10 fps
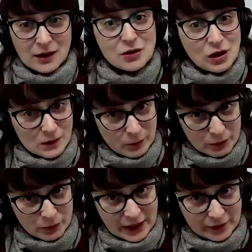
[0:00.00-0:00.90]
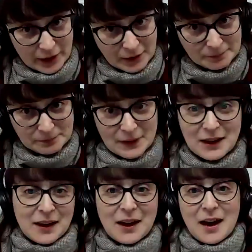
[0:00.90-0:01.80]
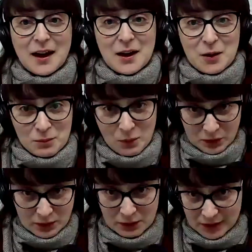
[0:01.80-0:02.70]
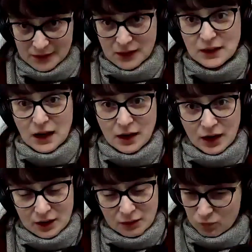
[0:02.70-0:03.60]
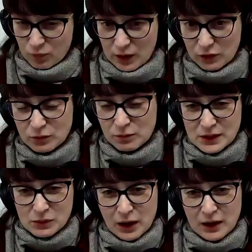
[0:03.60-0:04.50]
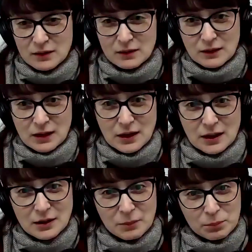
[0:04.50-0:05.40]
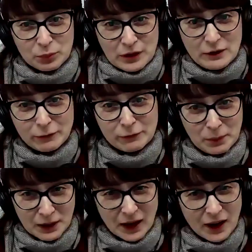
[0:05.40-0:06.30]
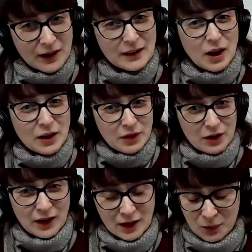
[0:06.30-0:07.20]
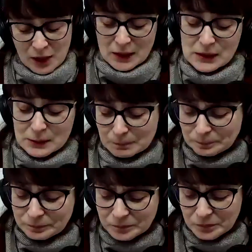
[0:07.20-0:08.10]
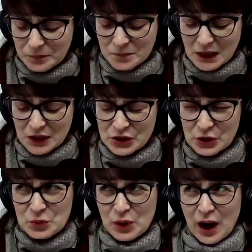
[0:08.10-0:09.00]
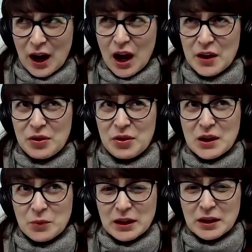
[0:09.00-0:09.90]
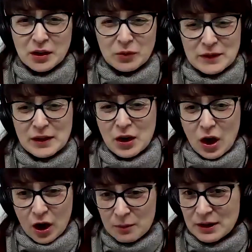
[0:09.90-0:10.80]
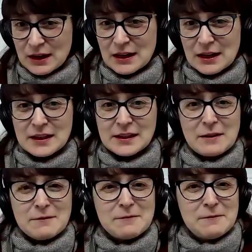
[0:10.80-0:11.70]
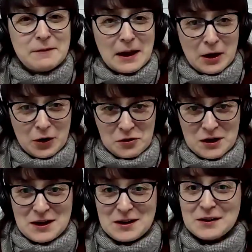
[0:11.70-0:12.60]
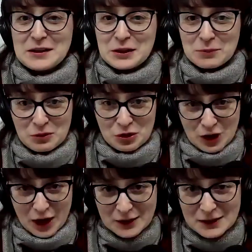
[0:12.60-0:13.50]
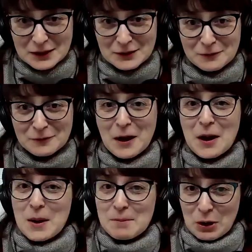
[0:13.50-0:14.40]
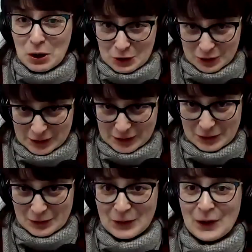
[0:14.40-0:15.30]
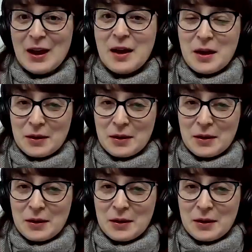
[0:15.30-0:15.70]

a Shakespeare retelling. Mostly because, again, I rather misread the brief, but I got there anyways. So I think we can agree that comedy is a very subjective, personal